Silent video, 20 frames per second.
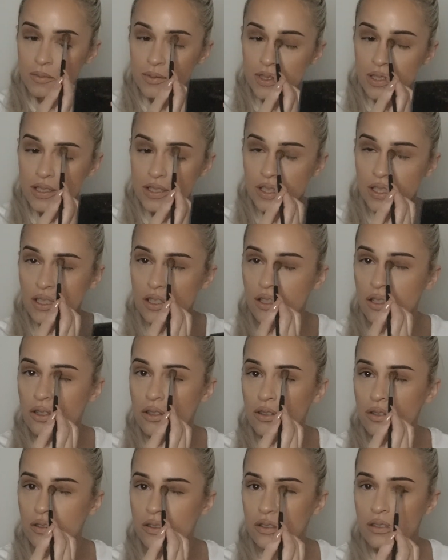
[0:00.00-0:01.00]
I'm just going to
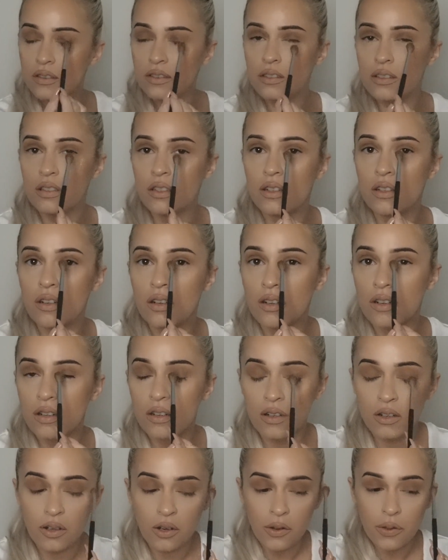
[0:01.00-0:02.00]
go
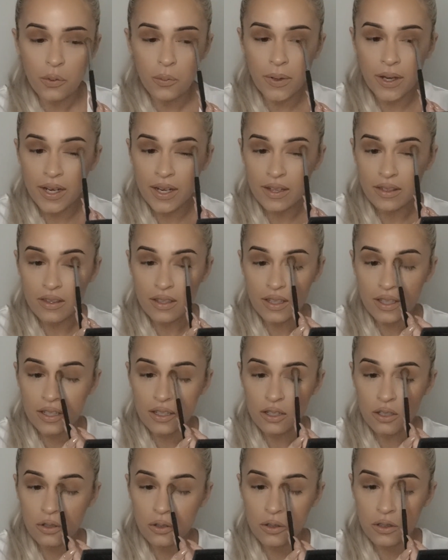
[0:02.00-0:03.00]
all the way in the
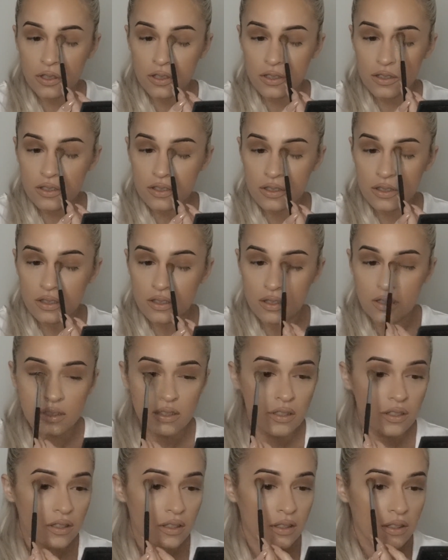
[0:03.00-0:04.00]
inner corners
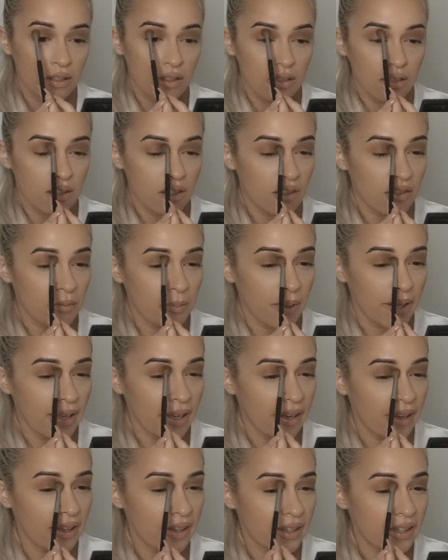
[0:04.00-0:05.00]
of my
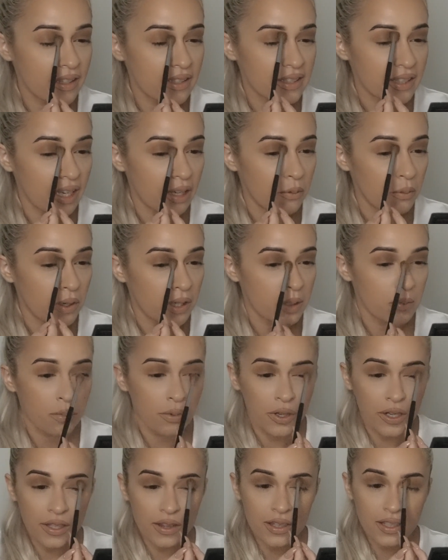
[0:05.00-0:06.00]
eye because I want to
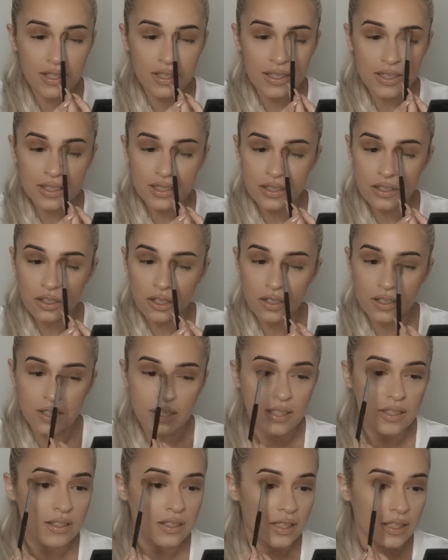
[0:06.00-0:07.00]
bring this
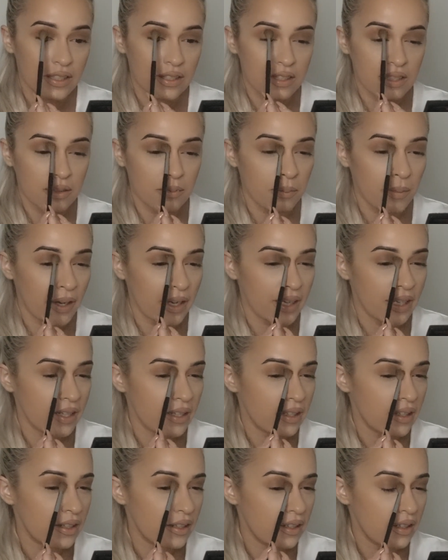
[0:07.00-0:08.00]
darkness into
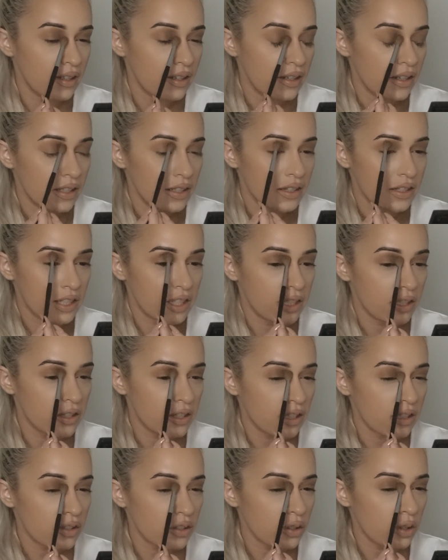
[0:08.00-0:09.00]
my tear
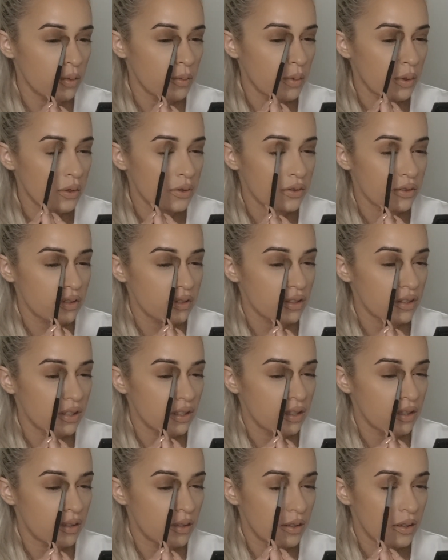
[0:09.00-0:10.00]
ducts almost.
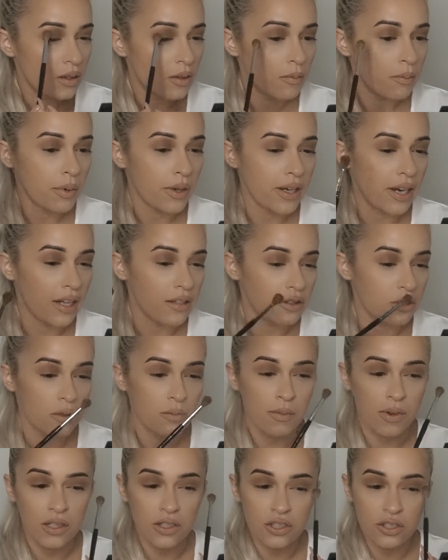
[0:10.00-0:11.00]
But not
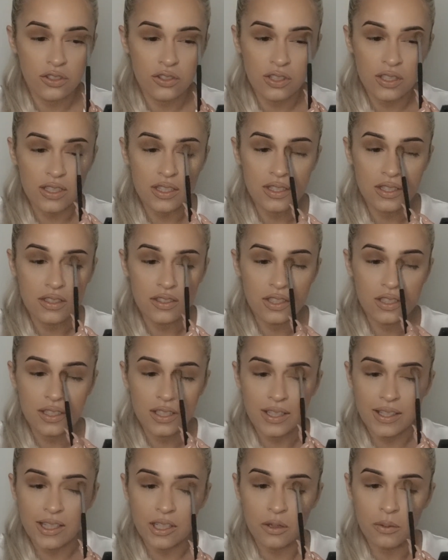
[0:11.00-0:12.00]
too much, just
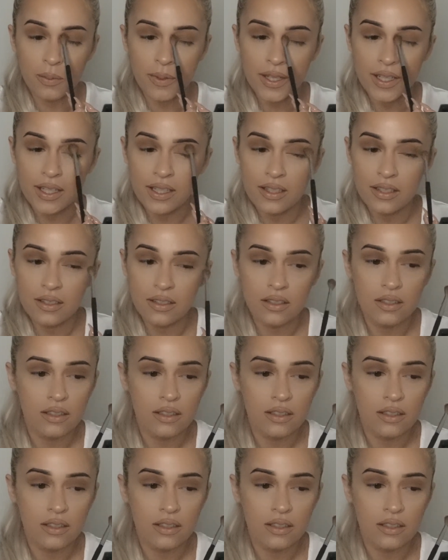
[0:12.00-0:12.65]
a little bit.